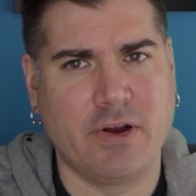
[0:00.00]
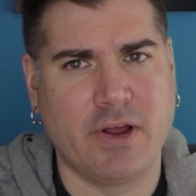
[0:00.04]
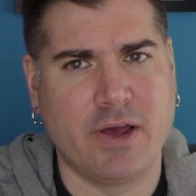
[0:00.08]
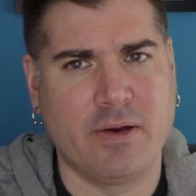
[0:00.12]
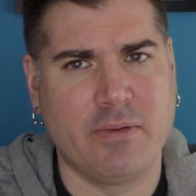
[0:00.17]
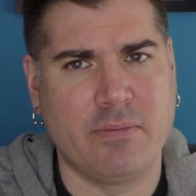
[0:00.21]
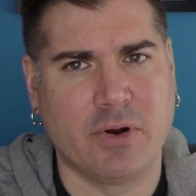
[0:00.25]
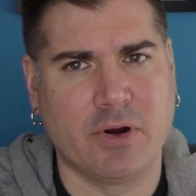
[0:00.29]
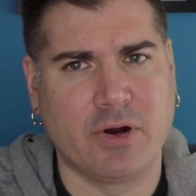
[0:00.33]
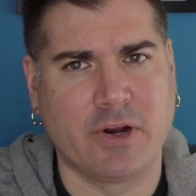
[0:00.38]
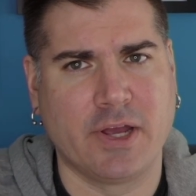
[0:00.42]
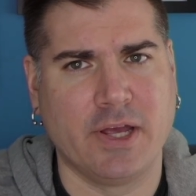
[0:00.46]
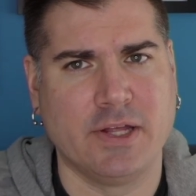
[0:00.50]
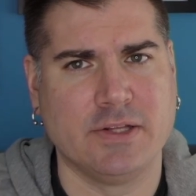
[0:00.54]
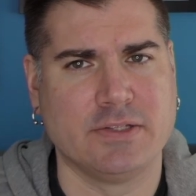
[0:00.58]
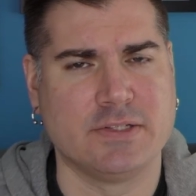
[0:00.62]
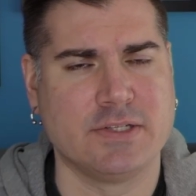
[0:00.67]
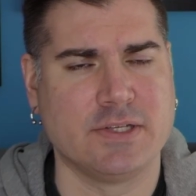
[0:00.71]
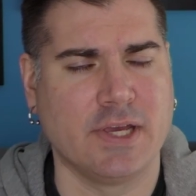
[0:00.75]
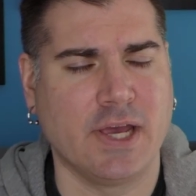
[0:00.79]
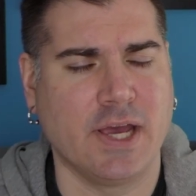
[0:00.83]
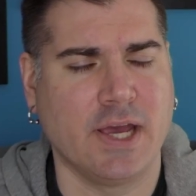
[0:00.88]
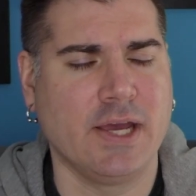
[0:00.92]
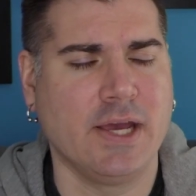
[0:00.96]
it out at
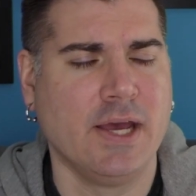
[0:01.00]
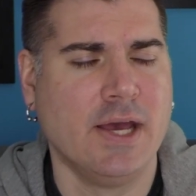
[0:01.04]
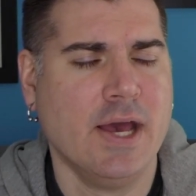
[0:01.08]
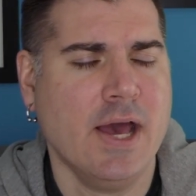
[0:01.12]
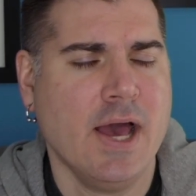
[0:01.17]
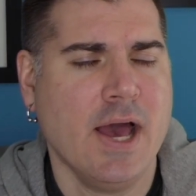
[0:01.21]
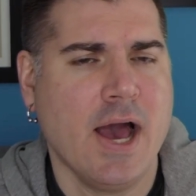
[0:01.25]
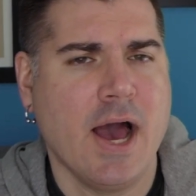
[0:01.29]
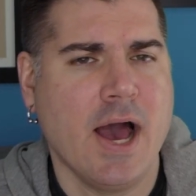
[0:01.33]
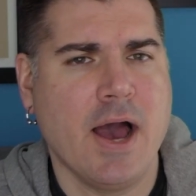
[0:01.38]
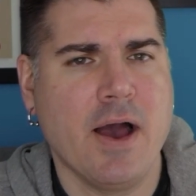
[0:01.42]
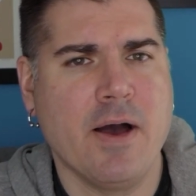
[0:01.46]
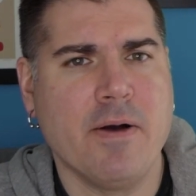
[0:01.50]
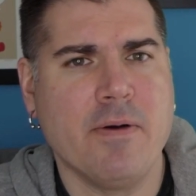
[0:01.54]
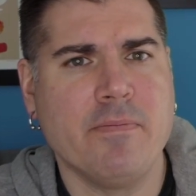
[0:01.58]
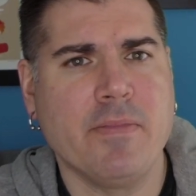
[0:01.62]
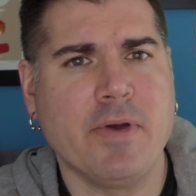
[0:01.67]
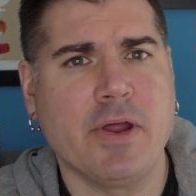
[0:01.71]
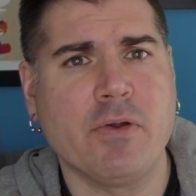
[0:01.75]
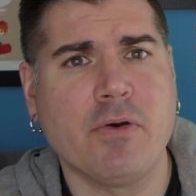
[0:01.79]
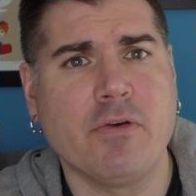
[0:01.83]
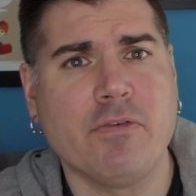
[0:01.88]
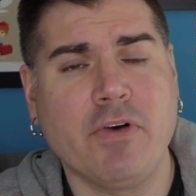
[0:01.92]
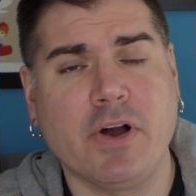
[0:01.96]
MarkNCA.
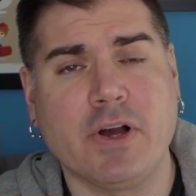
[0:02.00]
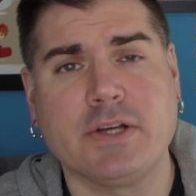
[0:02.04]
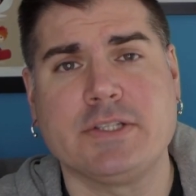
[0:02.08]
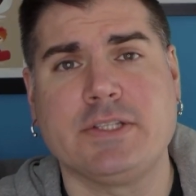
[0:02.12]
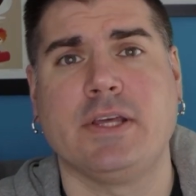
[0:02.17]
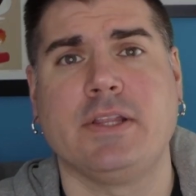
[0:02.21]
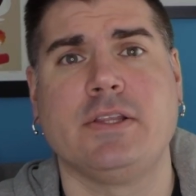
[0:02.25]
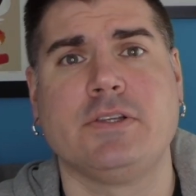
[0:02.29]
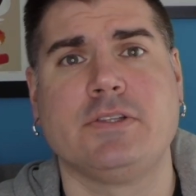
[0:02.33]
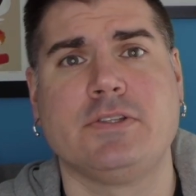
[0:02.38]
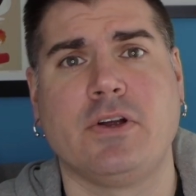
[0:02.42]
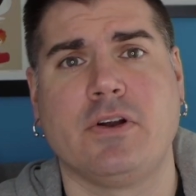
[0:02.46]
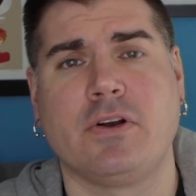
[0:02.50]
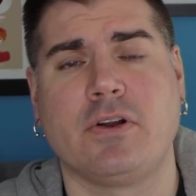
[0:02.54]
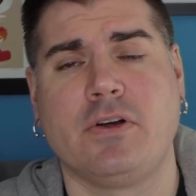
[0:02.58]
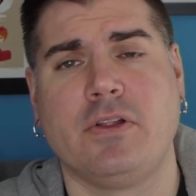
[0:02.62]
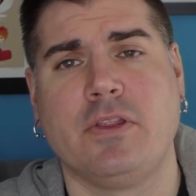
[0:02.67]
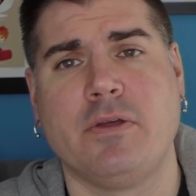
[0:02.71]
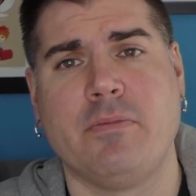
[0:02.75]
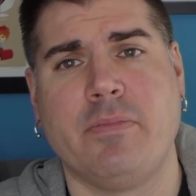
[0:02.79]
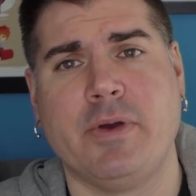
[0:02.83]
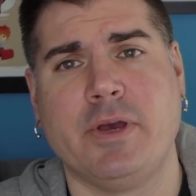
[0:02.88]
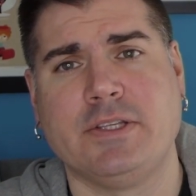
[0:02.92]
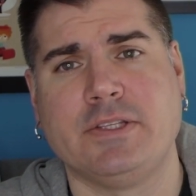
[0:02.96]
Anyway, Vox had this
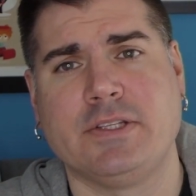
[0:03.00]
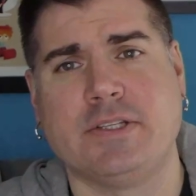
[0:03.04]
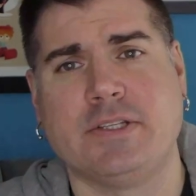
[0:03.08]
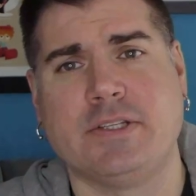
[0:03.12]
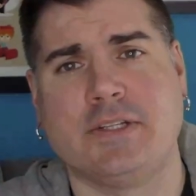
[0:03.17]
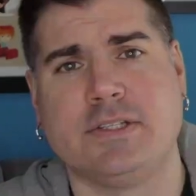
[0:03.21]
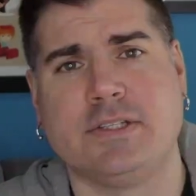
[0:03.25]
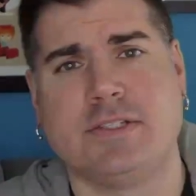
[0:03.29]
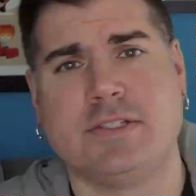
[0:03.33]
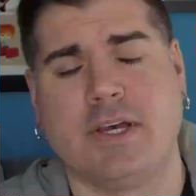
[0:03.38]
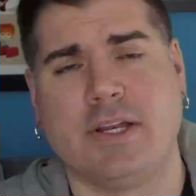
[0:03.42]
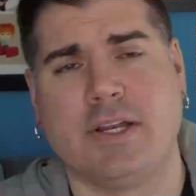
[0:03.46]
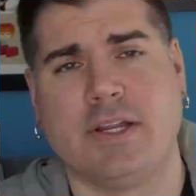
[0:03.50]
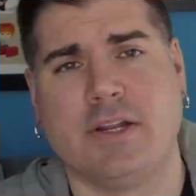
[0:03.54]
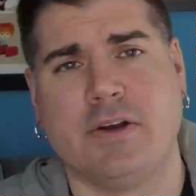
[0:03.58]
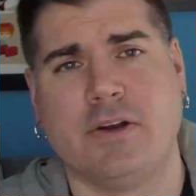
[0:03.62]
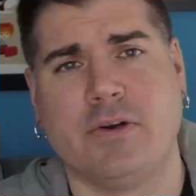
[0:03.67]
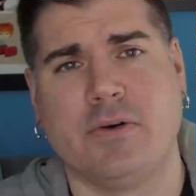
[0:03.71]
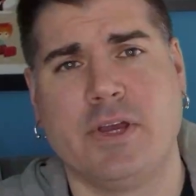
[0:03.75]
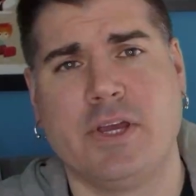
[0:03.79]
article that basically said,